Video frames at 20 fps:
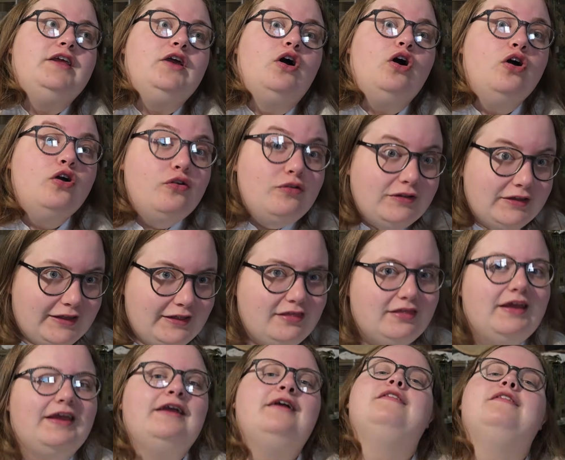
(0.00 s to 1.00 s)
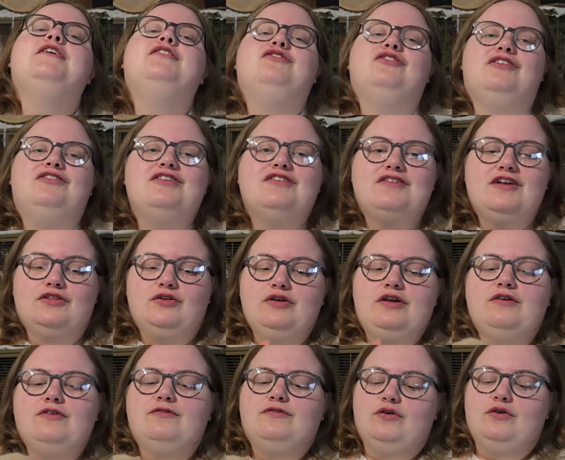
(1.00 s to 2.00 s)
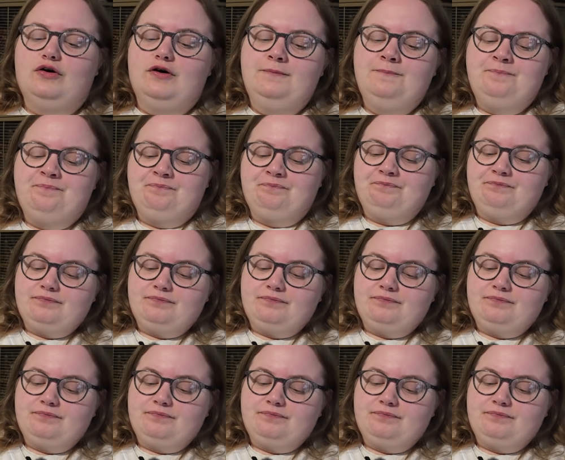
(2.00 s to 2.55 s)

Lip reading: isn't the only thing that judges are looking for.